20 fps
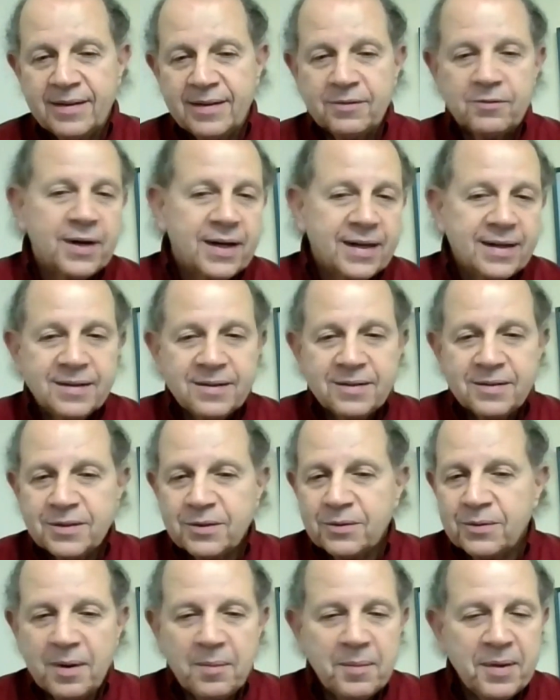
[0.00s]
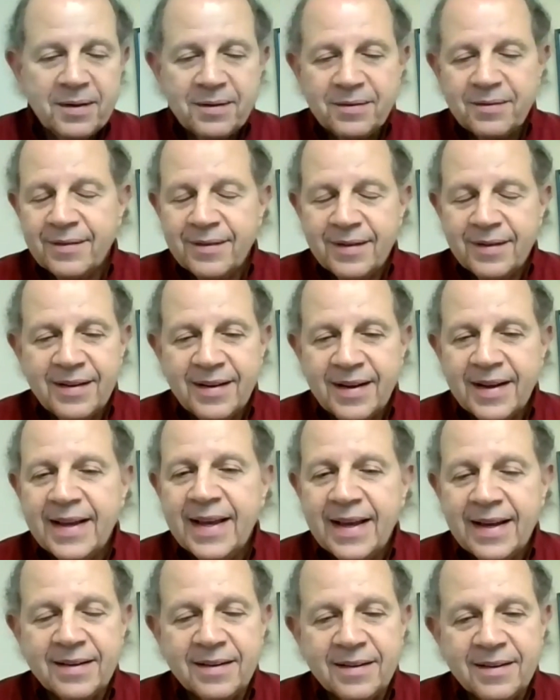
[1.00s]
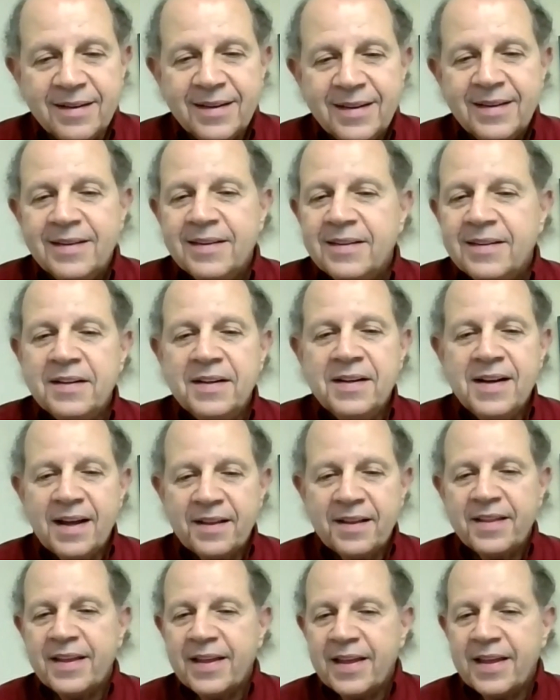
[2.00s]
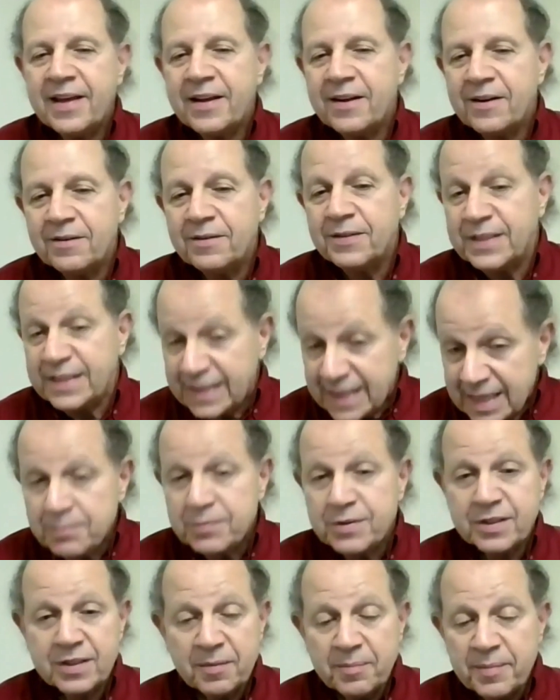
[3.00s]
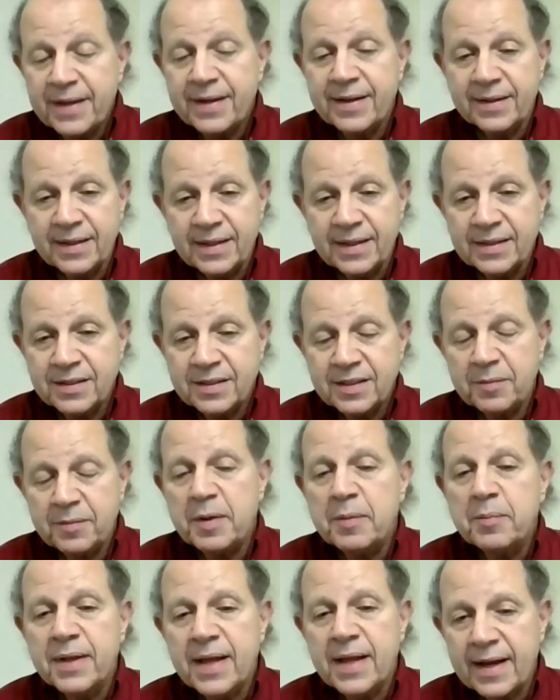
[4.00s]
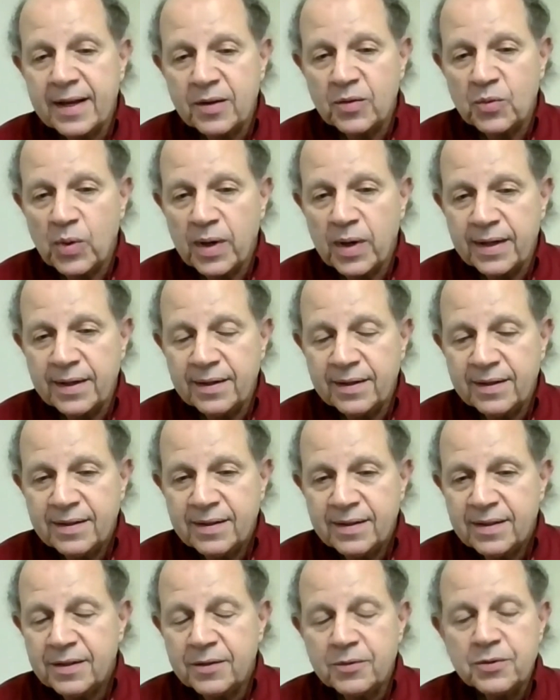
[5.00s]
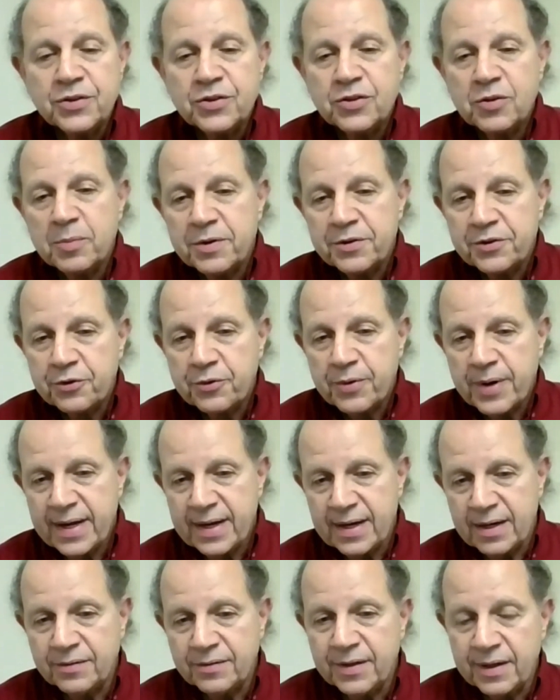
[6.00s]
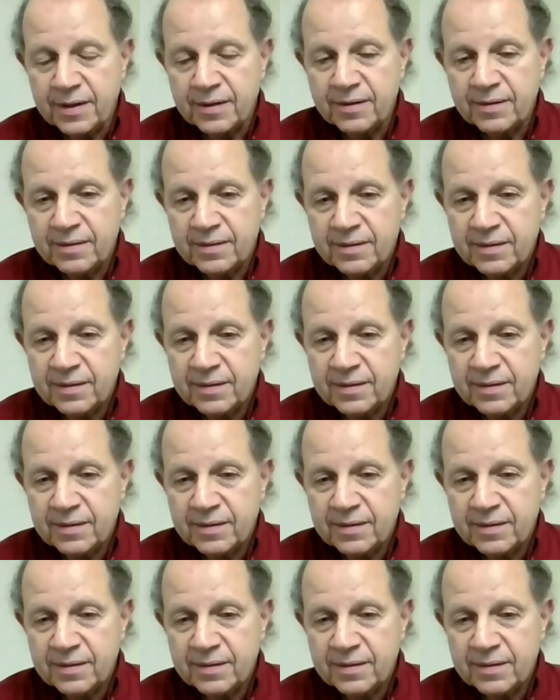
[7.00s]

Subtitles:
Right? So, I mean, again, nothing here seems to me, at least, to be black and white. There's so much gray out there.